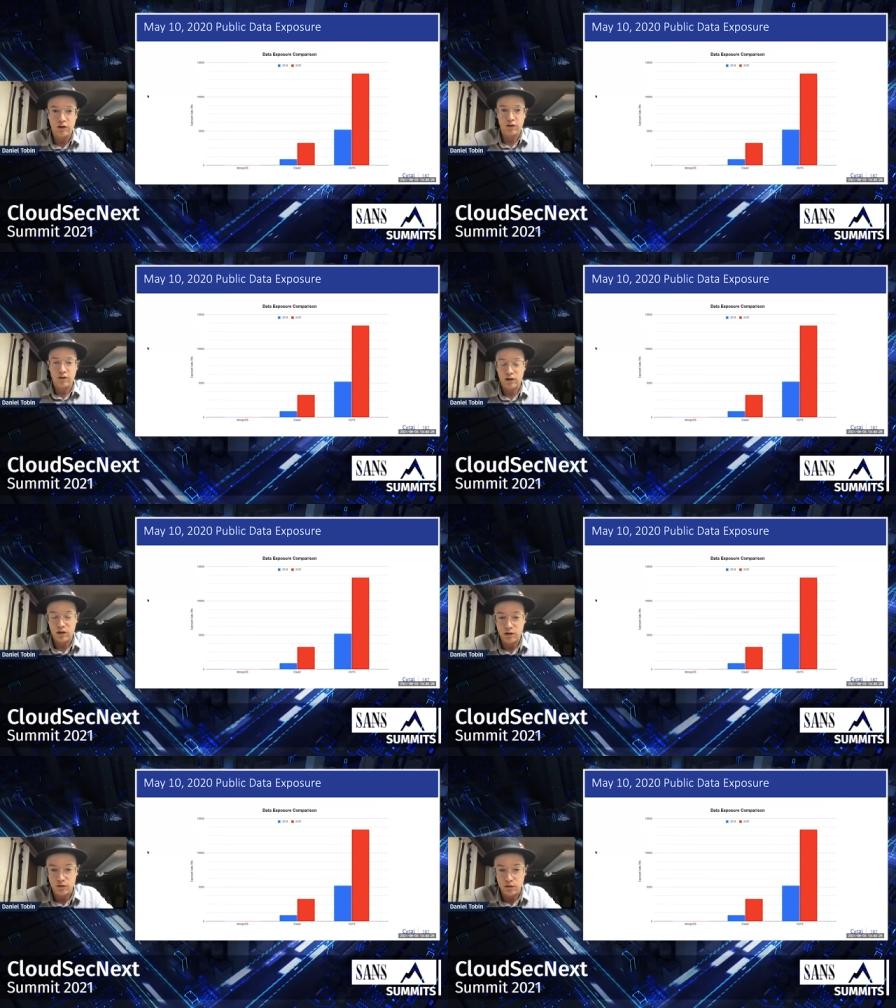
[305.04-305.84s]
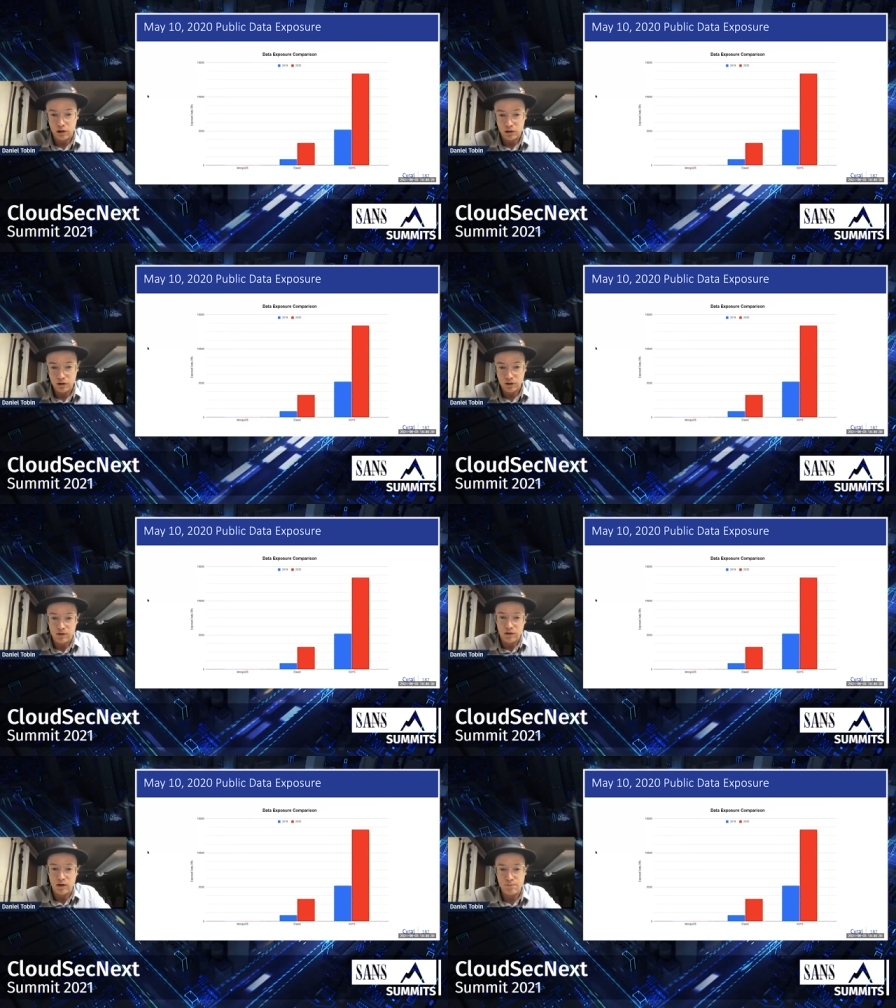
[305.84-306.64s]
the largest
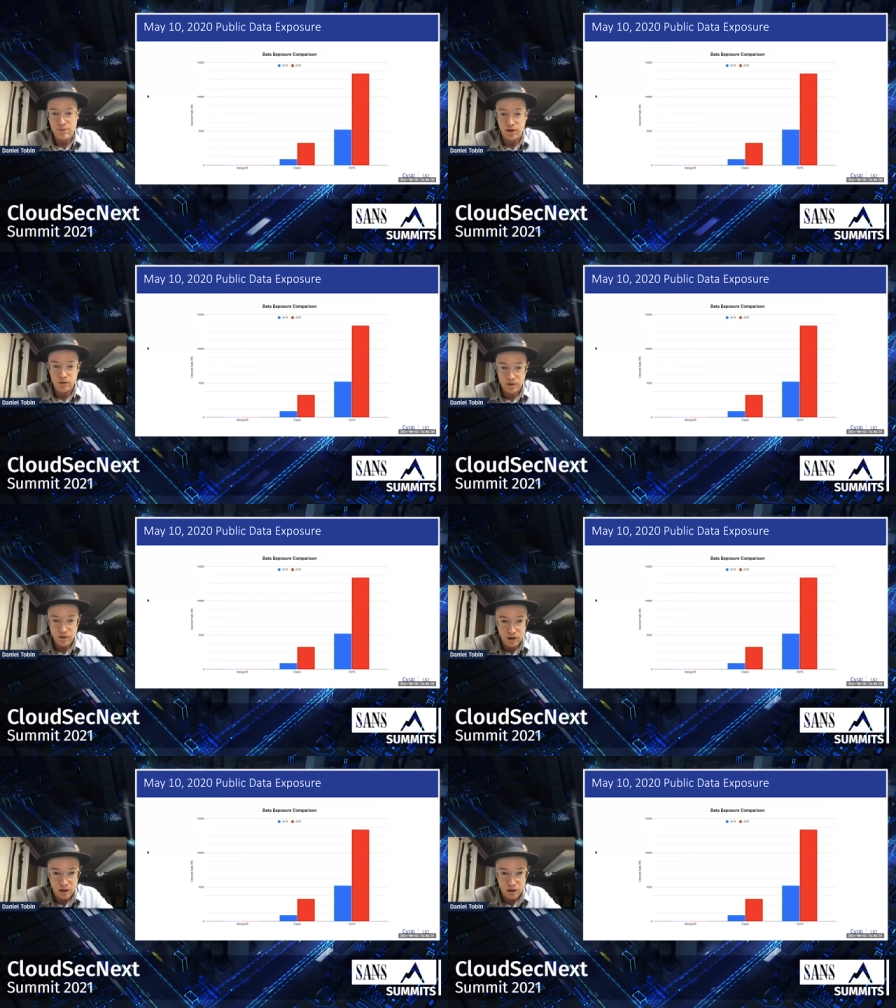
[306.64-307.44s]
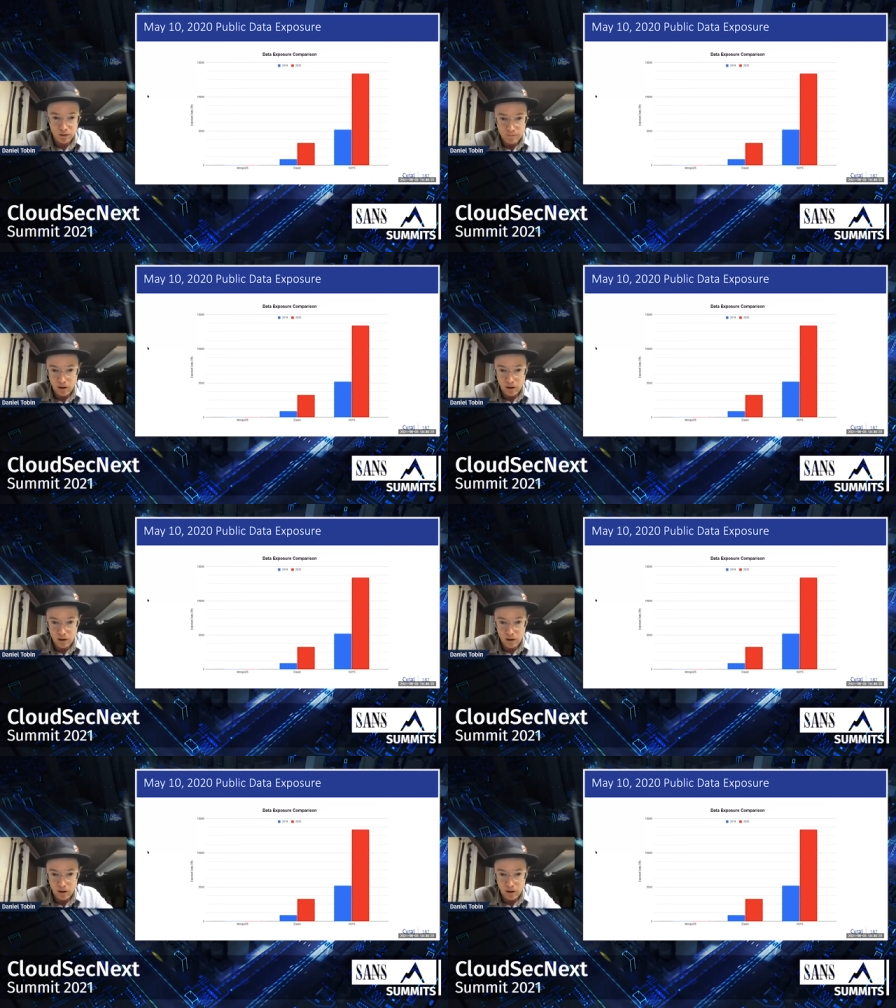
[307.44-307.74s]
amount of,